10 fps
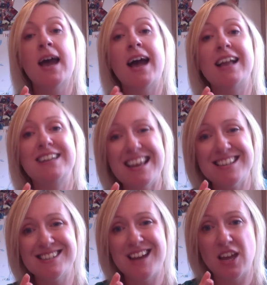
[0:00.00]
And
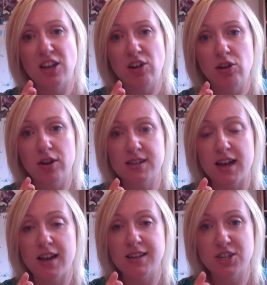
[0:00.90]
yesterday you looked
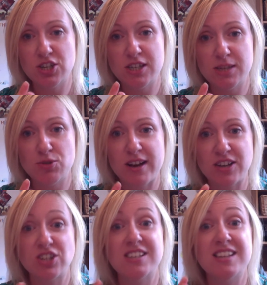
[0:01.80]
at addition and
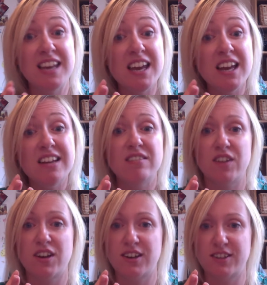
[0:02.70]
subtraction as the
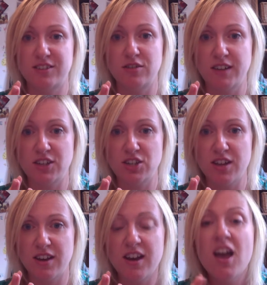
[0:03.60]
inverse of each
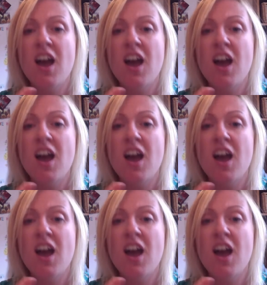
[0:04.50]
other.